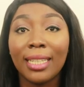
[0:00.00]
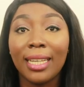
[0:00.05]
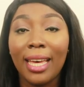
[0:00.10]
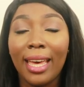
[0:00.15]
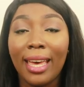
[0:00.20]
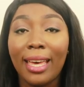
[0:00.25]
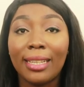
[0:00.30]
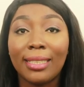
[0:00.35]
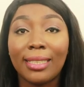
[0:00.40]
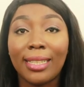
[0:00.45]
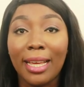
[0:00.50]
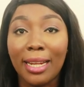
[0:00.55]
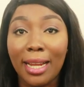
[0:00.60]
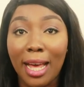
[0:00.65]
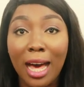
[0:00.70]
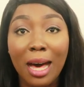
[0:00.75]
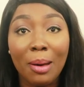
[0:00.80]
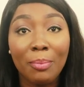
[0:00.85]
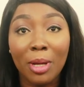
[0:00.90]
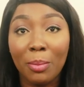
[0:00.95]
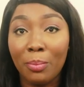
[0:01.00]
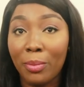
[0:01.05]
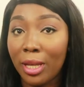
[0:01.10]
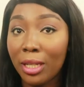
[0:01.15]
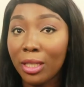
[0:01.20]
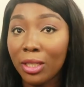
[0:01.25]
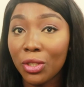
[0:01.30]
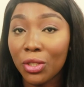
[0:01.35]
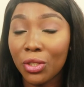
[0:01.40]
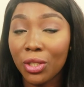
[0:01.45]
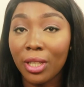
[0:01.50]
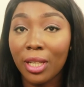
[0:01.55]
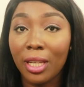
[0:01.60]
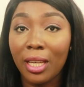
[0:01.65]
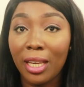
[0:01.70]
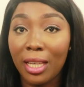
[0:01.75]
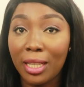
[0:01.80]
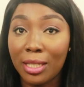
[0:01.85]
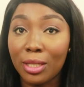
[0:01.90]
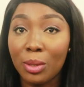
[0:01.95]
it's ein armer Mensch,
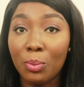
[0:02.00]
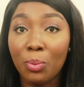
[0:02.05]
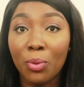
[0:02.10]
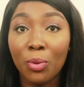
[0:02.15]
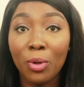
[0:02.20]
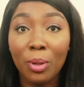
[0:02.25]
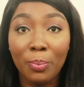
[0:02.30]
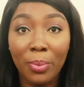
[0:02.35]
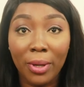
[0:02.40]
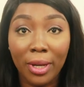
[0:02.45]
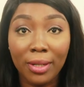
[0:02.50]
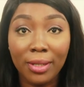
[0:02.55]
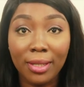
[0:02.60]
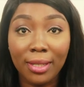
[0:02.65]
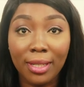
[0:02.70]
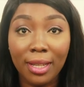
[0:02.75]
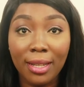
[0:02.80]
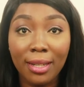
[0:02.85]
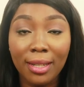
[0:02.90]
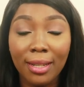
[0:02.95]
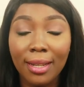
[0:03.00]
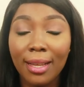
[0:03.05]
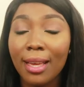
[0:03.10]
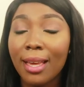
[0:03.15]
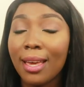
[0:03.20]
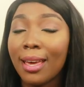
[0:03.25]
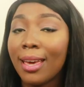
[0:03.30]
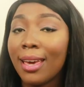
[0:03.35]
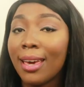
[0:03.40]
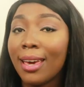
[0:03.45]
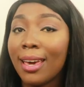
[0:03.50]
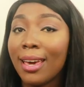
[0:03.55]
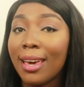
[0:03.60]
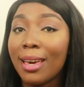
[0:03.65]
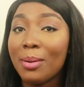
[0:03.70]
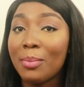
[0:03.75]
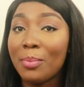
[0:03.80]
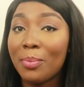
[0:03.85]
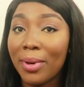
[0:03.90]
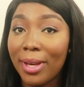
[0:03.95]
he is a poor person.
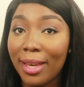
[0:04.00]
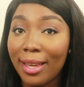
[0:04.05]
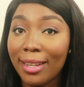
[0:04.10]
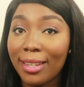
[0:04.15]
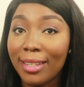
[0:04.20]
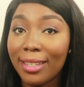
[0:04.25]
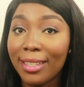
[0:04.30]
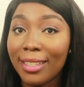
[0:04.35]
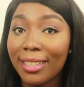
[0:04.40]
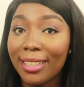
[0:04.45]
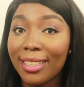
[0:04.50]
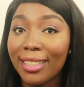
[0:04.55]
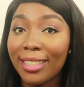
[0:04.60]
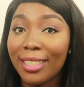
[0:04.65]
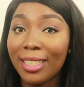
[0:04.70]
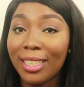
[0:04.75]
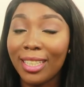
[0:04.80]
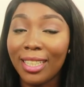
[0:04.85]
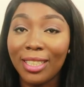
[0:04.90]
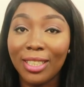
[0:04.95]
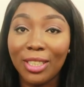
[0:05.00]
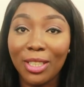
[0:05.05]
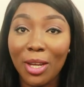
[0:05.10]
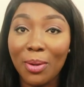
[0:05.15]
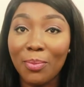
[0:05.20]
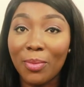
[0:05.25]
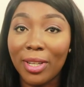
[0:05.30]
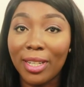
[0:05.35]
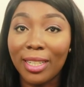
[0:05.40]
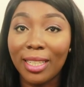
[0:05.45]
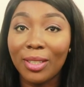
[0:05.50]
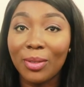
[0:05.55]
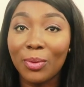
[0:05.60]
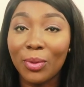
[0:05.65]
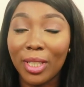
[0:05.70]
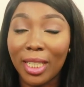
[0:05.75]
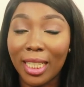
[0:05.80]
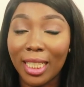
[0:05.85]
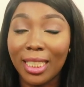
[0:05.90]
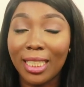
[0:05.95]
But in German,
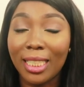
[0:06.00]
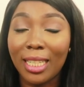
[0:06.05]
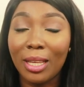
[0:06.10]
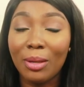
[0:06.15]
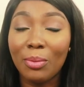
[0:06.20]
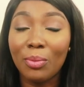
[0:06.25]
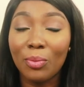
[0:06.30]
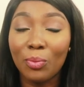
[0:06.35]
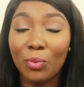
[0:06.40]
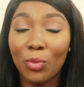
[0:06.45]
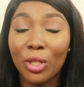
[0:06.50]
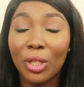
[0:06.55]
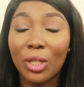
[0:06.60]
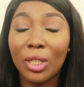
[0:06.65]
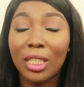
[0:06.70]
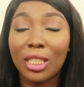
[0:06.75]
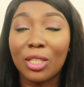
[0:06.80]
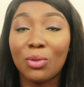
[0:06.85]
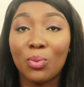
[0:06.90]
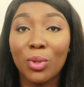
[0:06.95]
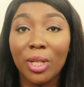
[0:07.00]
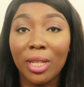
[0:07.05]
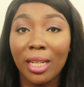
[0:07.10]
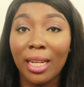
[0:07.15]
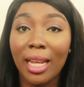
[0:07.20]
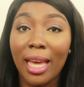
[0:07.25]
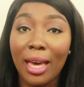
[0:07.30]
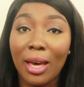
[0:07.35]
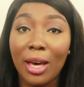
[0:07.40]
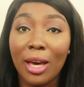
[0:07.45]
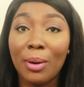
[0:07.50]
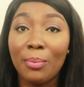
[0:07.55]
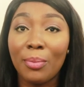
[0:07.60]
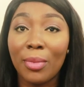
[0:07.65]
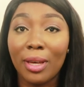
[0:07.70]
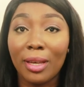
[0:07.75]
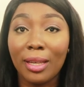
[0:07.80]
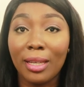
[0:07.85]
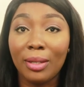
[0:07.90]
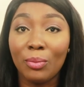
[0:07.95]
we can say when it's written
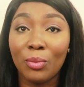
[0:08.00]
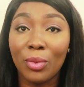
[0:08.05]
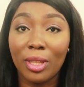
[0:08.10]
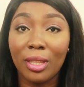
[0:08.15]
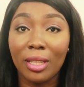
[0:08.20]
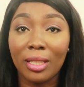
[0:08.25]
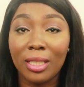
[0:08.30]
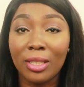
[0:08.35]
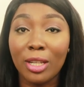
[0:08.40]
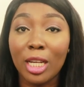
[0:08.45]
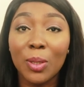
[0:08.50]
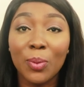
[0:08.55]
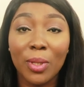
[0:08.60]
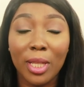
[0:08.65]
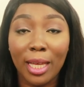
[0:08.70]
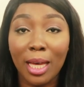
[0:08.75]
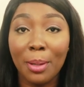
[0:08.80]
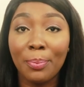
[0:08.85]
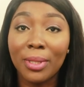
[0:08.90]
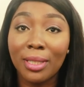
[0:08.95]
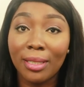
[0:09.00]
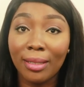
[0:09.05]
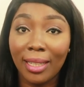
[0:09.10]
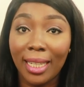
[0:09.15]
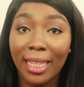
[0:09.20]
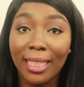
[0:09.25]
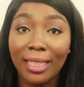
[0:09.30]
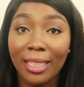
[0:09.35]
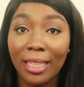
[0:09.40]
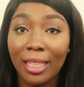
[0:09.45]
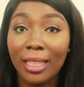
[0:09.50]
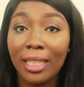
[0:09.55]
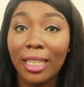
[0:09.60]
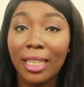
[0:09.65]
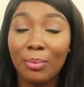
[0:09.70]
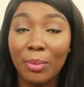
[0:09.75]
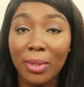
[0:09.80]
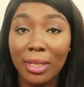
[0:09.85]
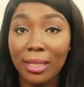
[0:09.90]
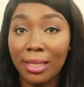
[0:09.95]
starts with a capital letter,
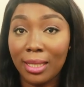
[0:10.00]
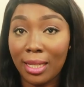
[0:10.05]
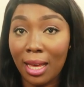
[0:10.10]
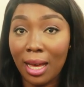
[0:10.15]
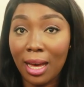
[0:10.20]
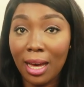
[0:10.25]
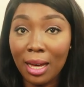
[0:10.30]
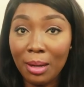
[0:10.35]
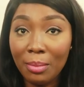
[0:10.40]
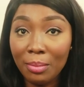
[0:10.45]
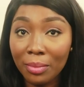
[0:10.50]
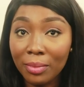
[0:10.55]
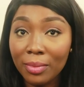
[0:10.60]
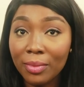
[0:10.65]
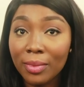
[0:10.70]
it means the arm.